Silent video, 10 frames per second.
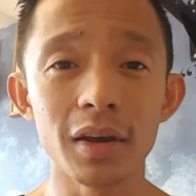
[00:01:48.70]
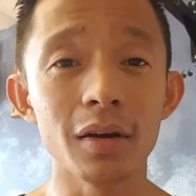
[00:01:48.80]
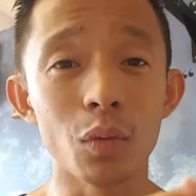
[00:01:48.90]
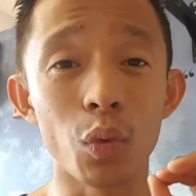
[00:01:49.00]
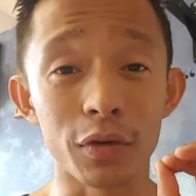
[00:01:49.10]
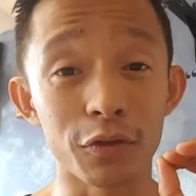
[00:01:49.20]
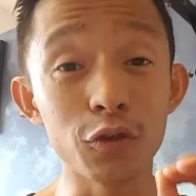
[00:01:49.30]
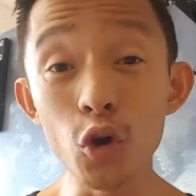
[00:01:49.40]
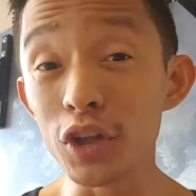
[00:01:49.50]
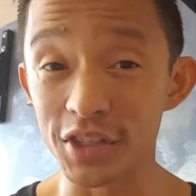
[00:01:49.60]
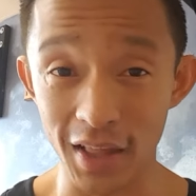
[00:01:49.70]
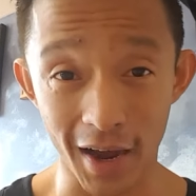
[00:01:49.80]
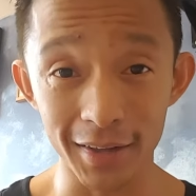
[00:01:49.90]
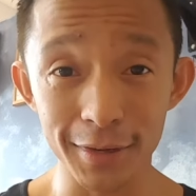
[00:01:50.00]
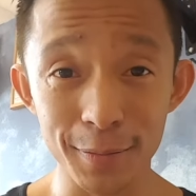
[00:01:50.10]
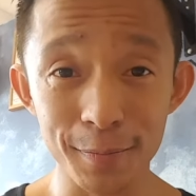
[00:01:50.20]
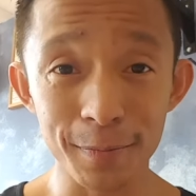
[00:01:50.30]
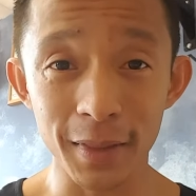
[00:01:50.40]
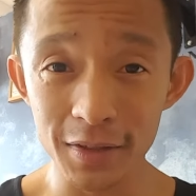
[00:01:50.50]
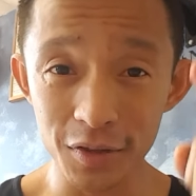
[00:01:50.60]
What food is not,
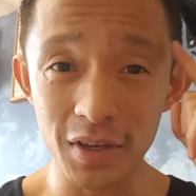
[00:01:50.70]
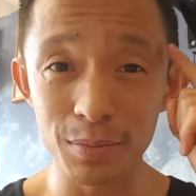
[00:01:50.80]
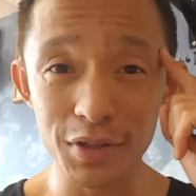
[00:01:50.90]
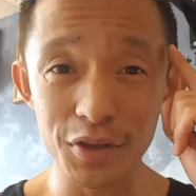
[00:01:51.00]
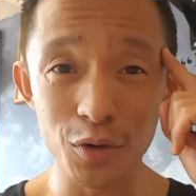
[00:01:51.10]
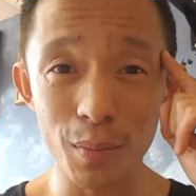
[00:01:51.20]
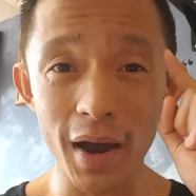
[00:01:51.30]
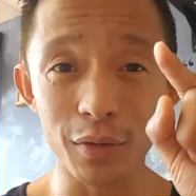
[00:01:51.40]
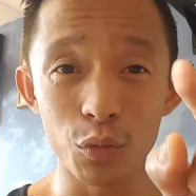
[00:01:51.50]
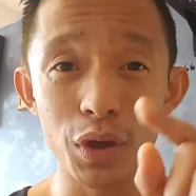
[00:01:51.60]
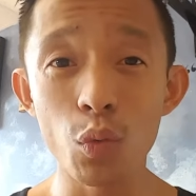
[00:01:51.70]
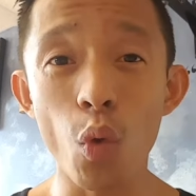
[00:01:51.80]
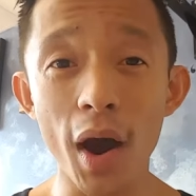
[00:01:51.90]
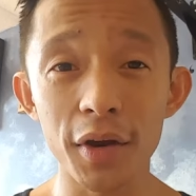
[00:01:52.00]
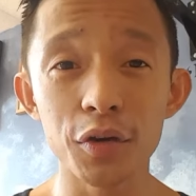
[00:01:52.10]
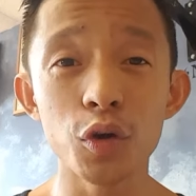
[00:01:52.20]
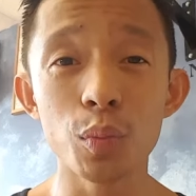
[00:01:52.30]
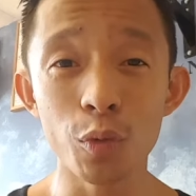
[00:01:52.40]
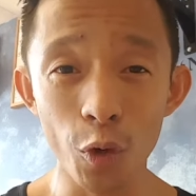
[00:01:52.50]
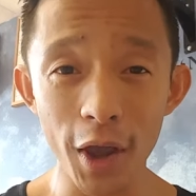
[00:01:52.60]
so keep this in your mind, rewire your
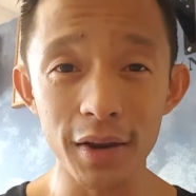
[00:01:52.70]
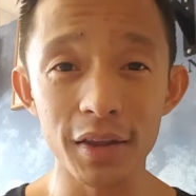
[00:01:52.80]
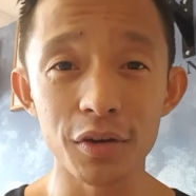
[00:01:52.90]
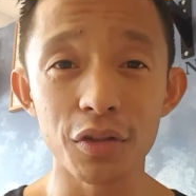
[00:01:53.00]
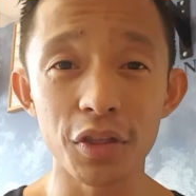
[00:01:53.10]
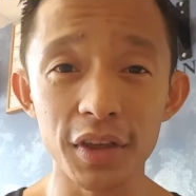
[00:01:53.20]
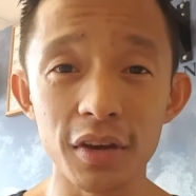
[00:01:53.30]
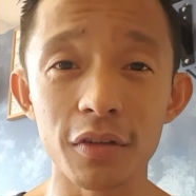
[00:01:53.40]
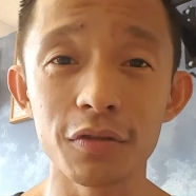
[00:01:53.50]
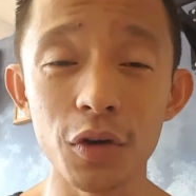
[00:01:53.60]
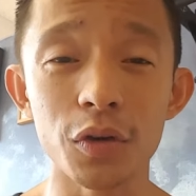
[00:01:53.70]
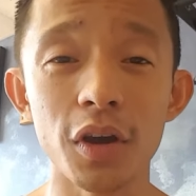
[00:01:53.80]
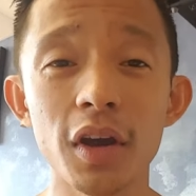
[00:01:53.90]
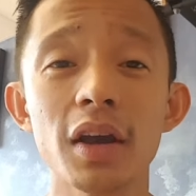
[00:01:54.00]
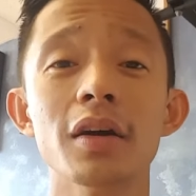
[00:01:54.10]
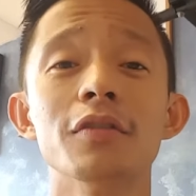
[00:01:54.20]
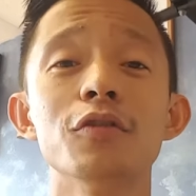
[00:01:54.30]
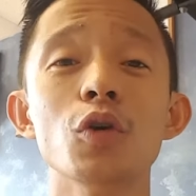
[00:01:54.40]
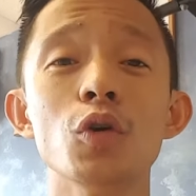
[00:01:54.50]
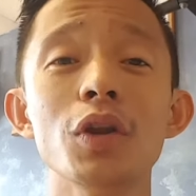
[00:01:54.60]
brain and your thinking of food.
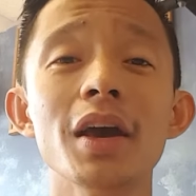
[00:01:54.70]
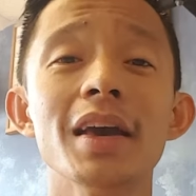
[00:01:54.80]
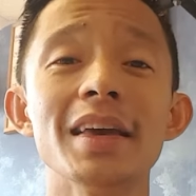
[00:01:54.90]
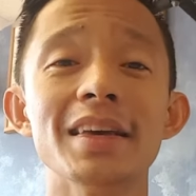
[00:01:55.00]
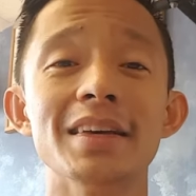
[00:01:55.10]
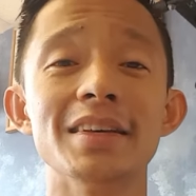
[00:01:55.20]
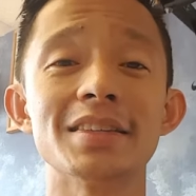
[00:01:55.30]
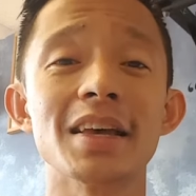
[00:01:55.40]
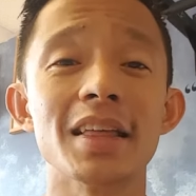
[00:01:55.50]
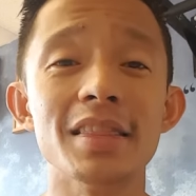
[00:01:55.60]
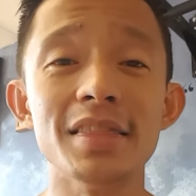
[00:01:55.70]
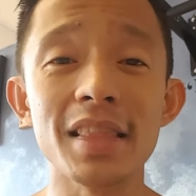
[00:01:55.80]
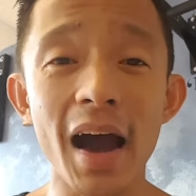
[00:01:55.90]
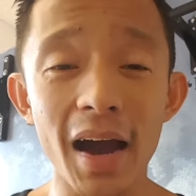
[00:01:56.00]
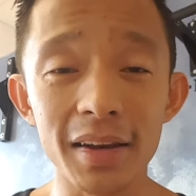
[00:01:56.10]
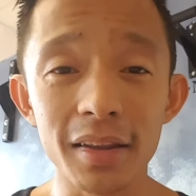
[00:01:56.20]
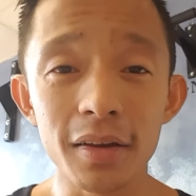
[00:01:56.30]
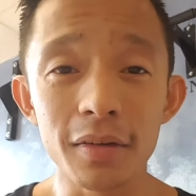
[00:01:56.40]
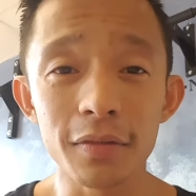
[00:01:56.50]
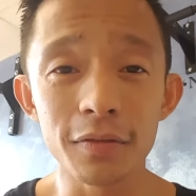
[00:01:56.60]
Food is not
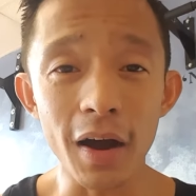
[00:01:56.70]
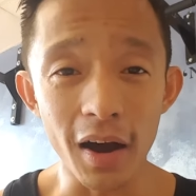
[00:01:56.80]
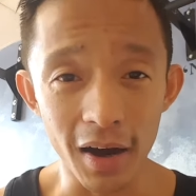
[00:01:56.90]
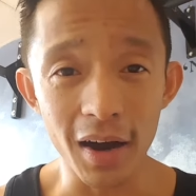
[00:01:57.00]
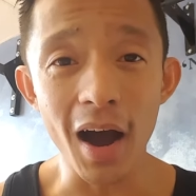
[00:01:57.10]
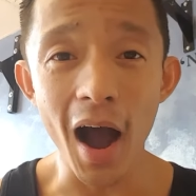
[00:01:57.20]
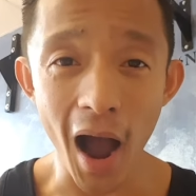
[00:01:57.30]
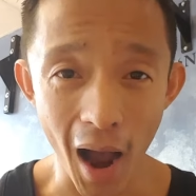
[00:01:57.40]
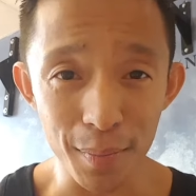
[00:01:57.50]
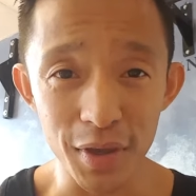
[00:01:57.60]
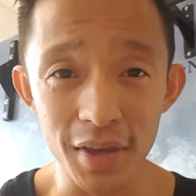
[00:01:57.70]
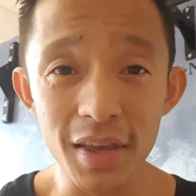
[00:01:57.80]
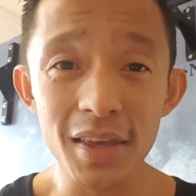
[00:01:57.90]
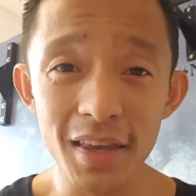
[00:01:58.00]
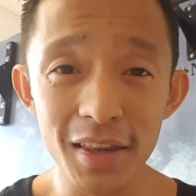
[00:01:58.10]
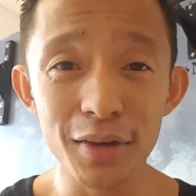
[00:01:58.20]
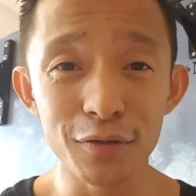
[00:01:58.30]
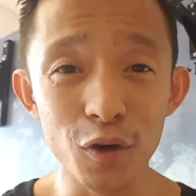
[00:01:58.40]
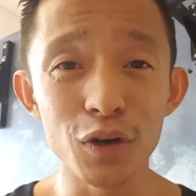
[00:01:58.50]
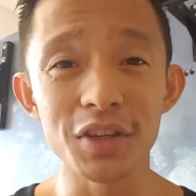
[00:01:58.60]
a hobby. Eating
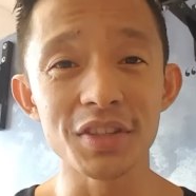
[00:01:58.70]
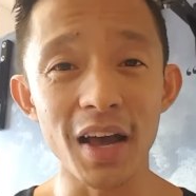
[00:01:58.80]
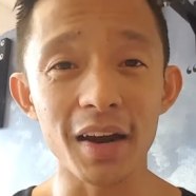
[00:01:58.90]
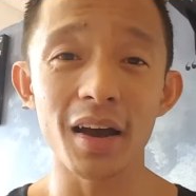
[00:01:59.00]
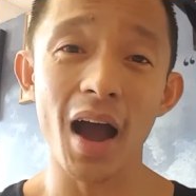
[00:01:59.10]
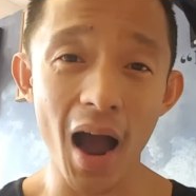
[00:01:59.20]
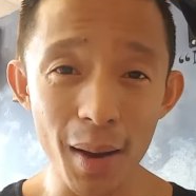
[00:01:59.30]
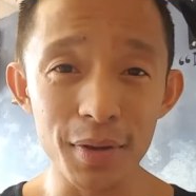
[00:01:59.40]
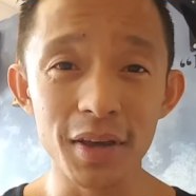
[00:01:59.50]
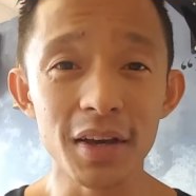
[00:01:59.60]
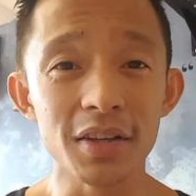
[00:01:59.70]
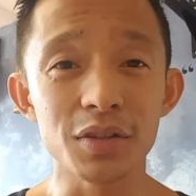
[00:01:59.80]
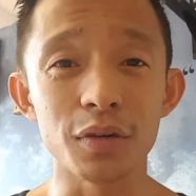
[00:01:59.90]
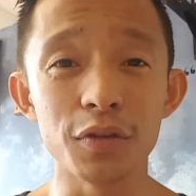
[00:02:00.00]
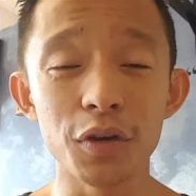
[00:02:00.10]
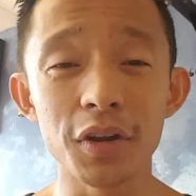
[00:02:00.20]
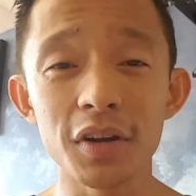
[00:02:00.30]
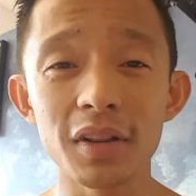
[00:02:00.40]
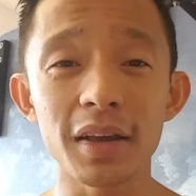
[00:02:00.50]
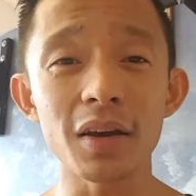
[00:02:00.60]
food is not a hobby. So if you're
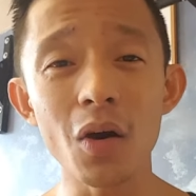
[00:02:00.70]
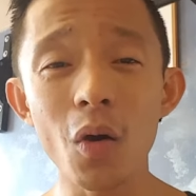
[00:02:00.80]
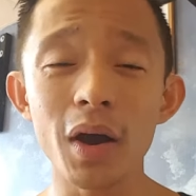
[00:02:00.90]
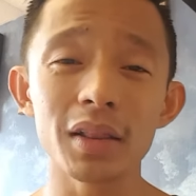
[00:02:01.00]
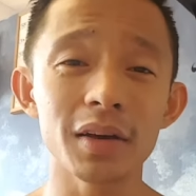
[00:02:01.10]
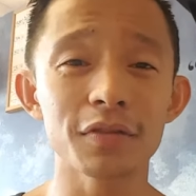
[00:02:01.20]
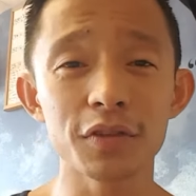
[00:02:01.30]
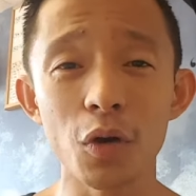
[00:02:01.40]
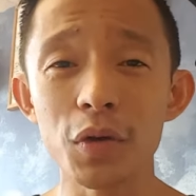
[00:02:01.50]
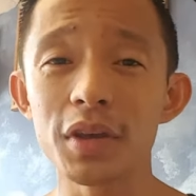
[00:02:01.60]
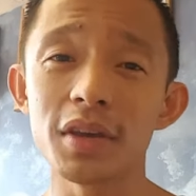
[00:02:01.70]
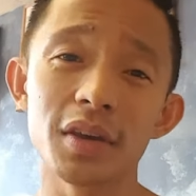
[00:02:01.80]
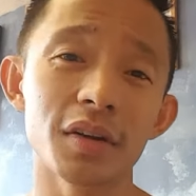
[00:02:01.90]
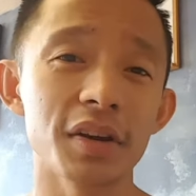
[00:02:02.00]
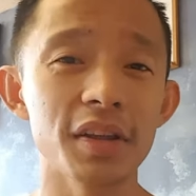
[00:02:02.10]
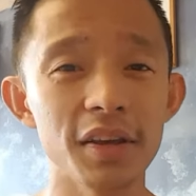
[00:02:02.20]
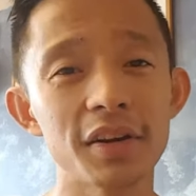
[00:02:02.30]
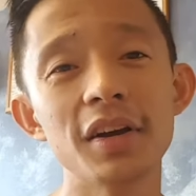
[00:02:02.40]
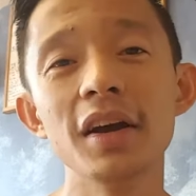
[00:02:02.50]
here like, oh, I love going here and here,